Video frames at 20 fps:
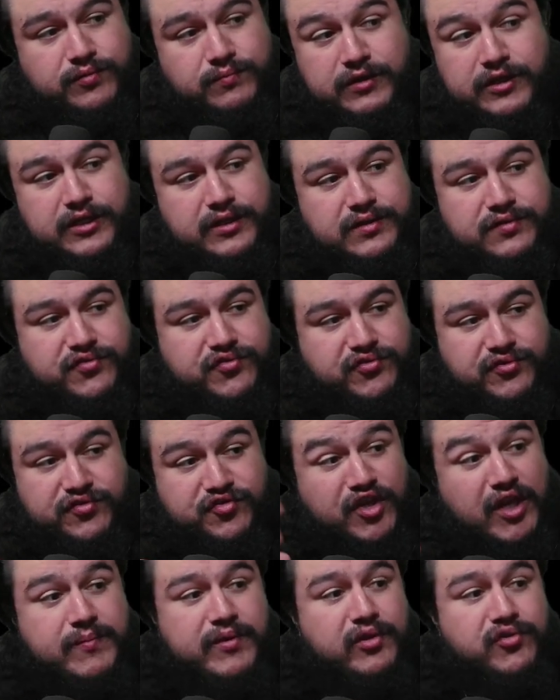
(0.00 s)
It's the
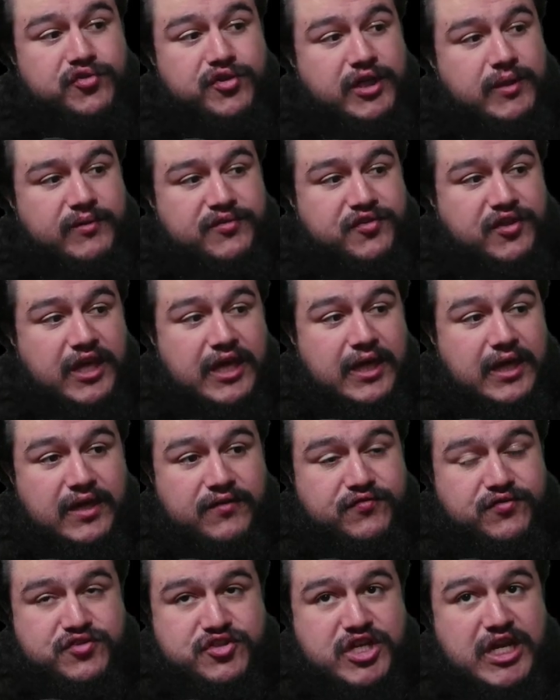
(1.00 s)
same username
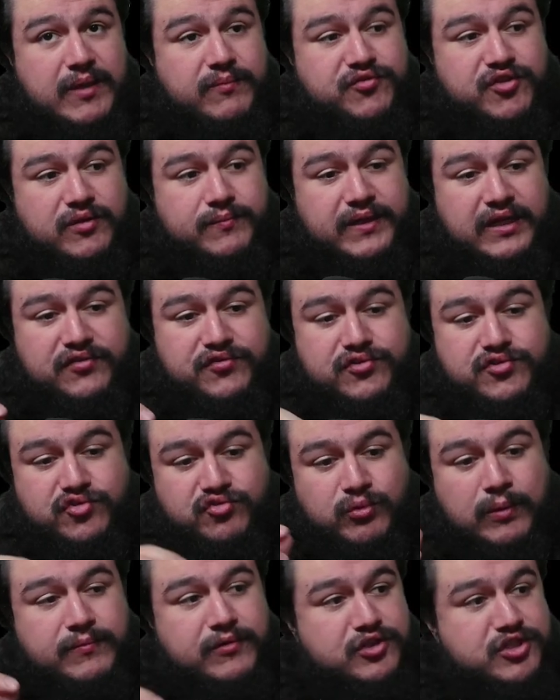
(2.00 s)
as James R. Basterd. Just
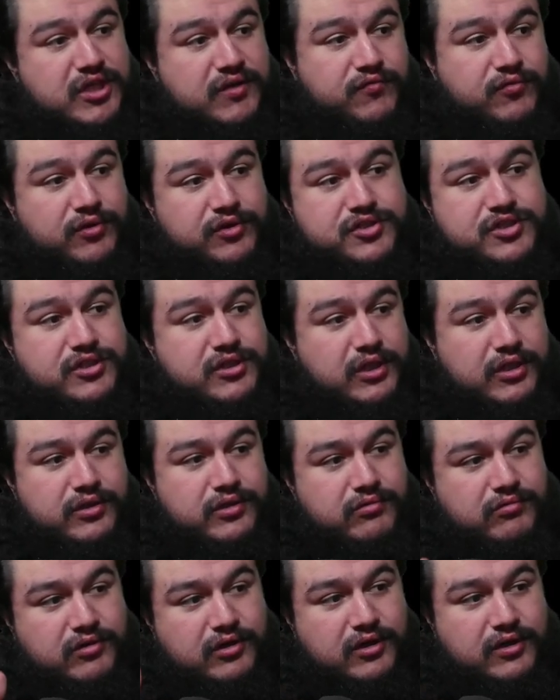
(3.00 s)
swap the J for a G, and you
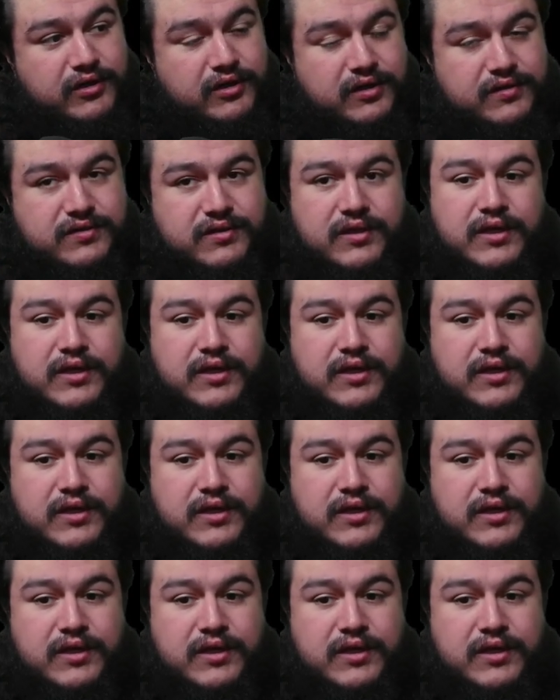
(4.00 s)
got it.